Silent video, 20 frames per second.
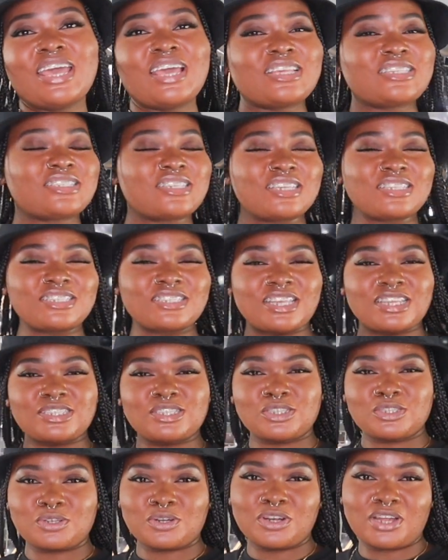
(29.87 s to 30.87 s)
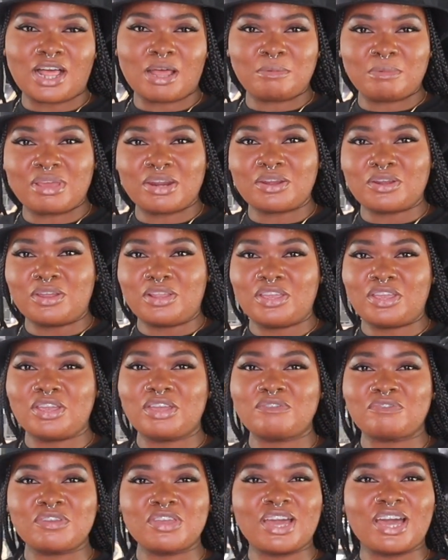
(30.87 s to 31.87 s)
It's just a tutorial I made earlier.
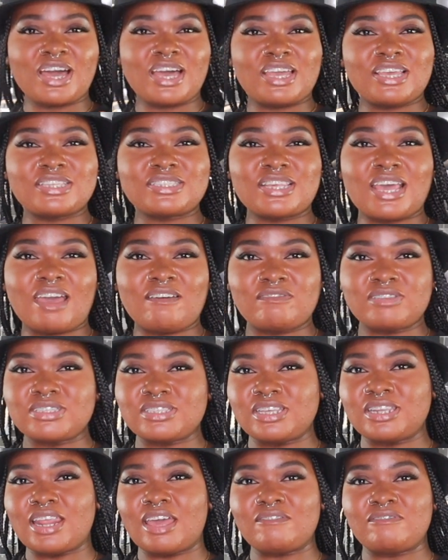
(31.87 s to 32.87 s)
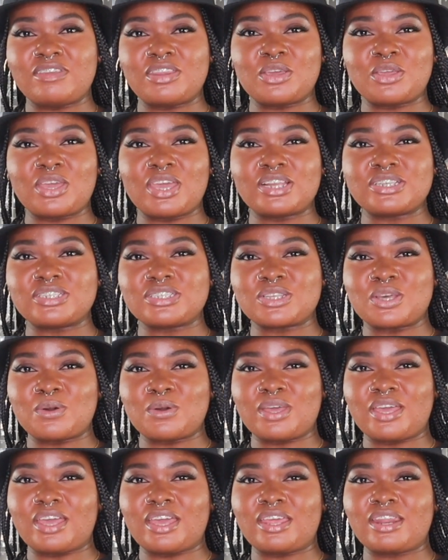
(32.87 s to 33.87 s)
If you guys haven't seen that video yet, just
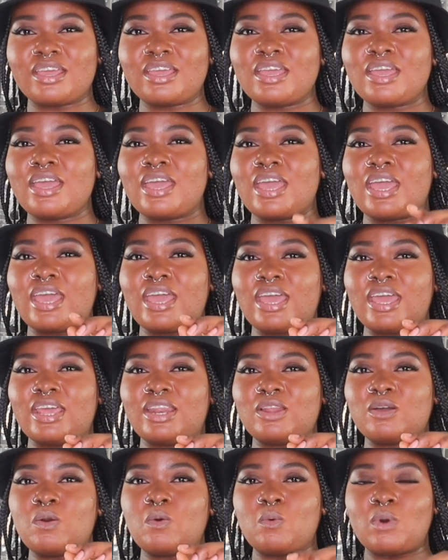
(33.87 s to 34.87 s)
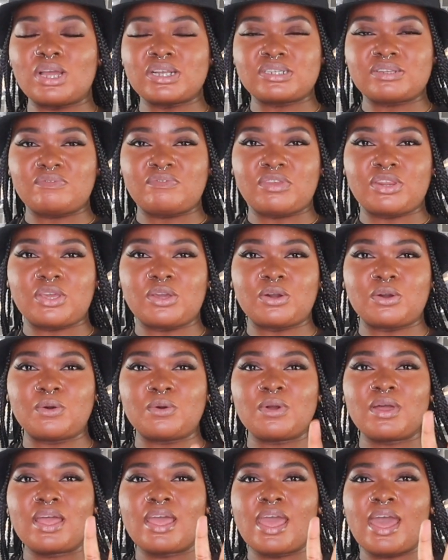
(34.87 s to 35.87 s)
go ahead and watch the
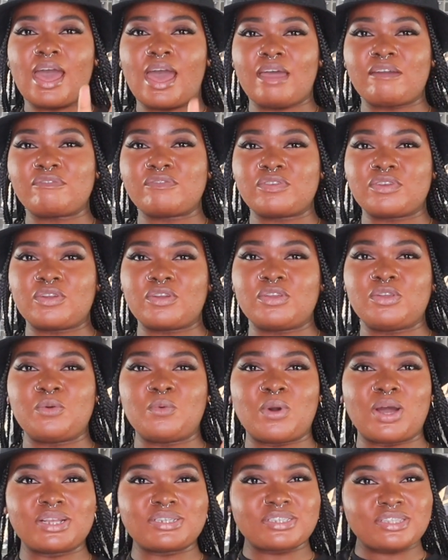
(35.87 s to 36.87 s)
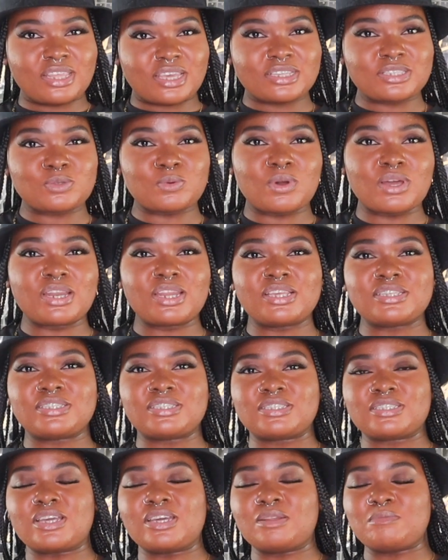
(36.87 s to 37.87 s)
video after you watch this one.
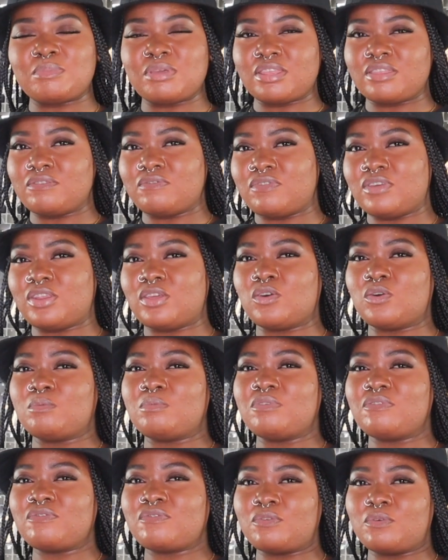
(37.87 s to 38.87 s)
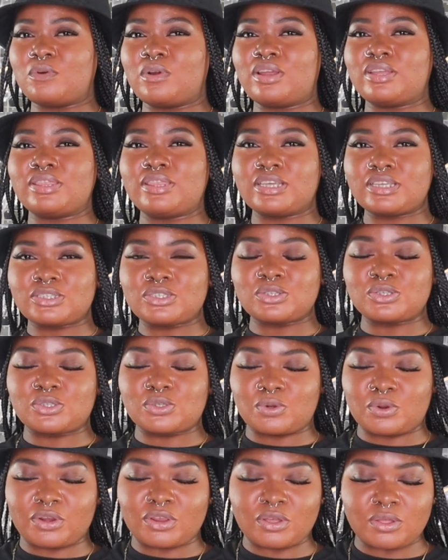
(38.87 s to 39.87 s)
It's gonna be the video before this
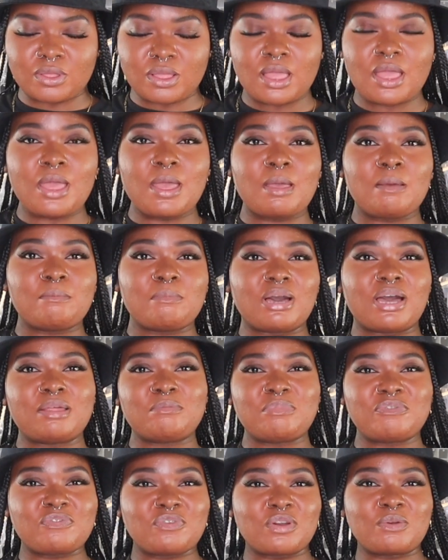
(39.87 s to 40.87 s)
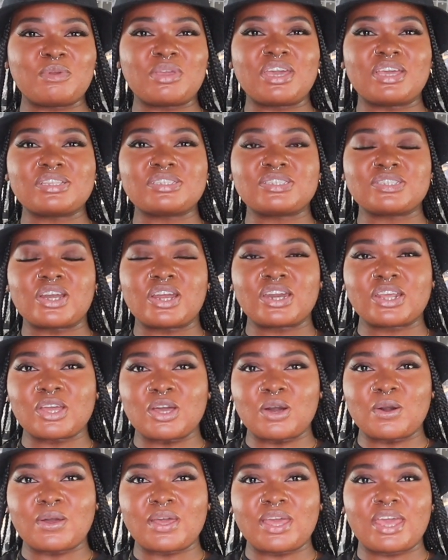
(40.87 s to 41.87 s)
tutorial. But before we get started,
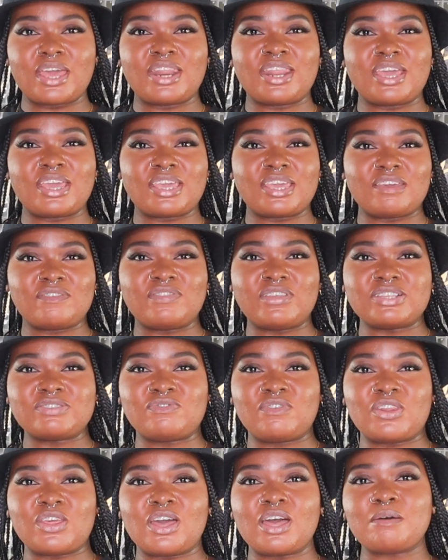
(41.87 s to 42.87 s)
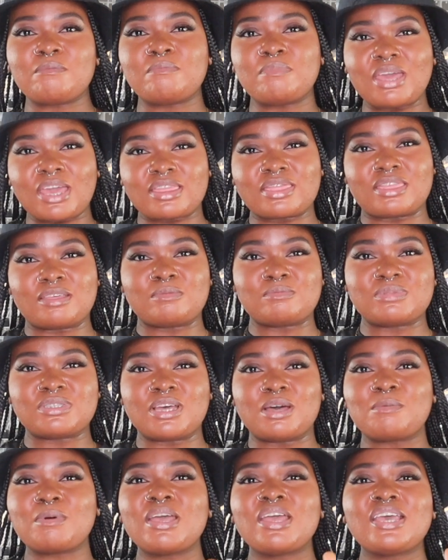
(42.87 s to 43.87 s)
go ahead and give this video a big thumbs
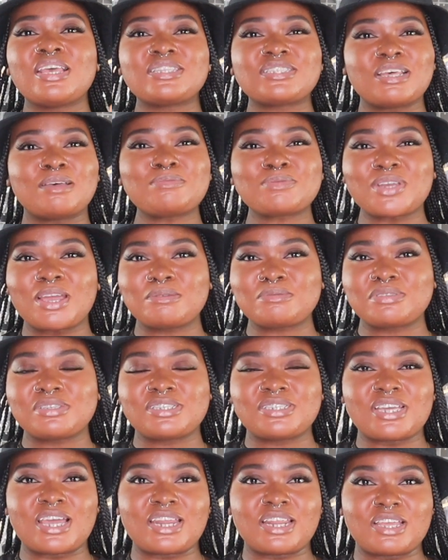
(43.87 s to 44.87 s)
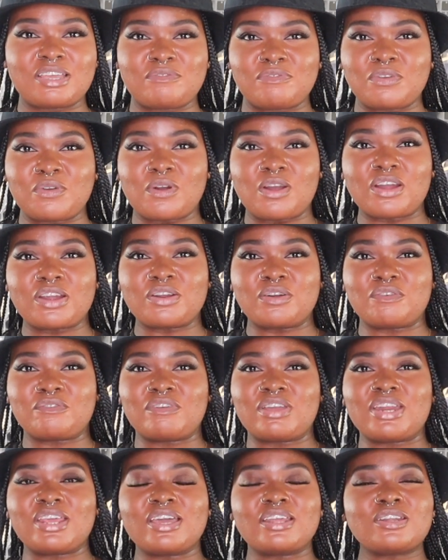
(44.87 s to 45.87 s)
up. Subscribe to the channel if you aren't
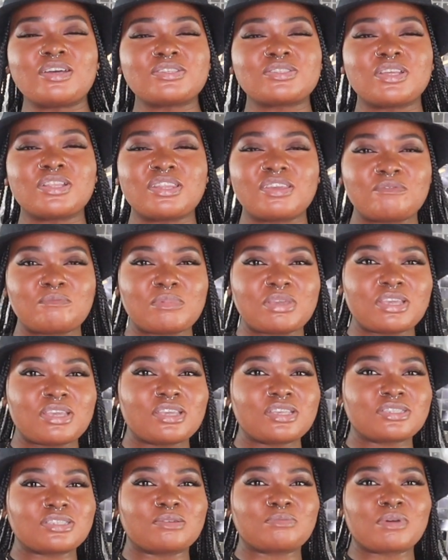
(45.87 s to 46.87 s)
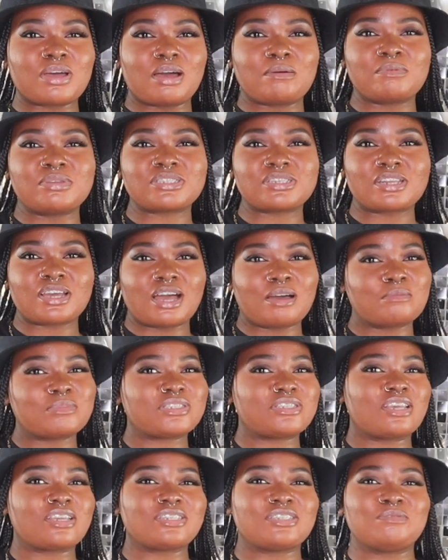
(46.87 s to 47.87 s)
already, and also leave me some comments in the
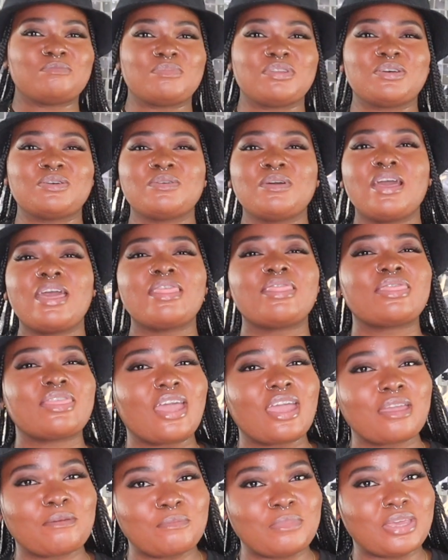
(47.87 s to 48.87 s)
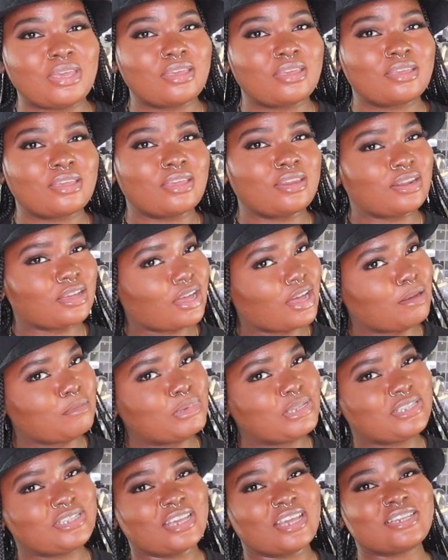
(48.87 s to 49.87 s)
comment section below. Thank me in the
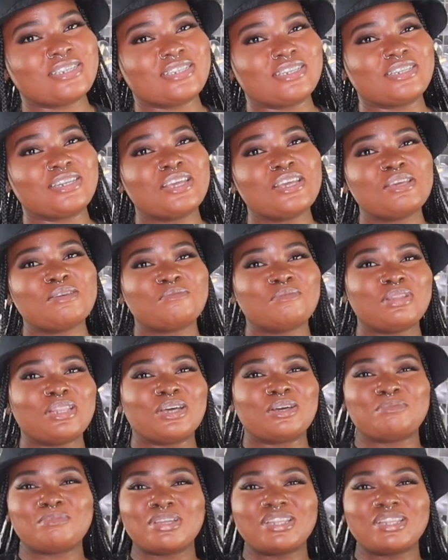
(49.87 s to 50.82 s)
comment section below.